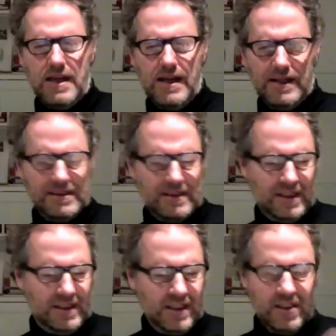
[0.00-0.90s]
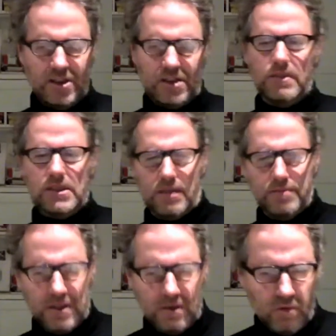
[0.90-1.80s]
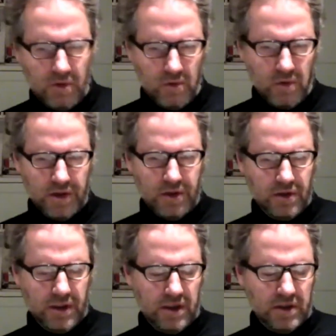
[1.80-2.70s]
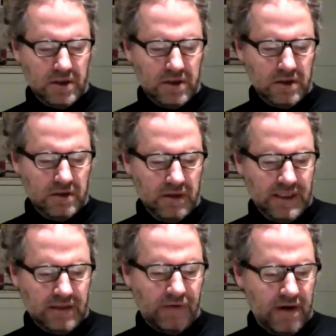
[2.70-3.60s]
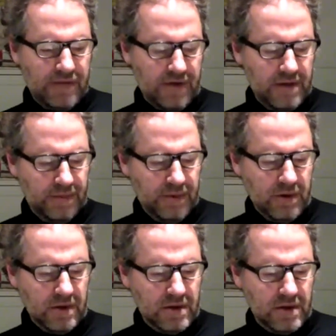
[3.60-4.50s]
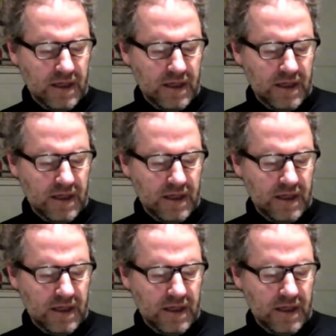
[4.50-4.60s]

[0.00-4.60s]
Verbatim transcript: and continues to be something wor- worth holding on to is very, very important.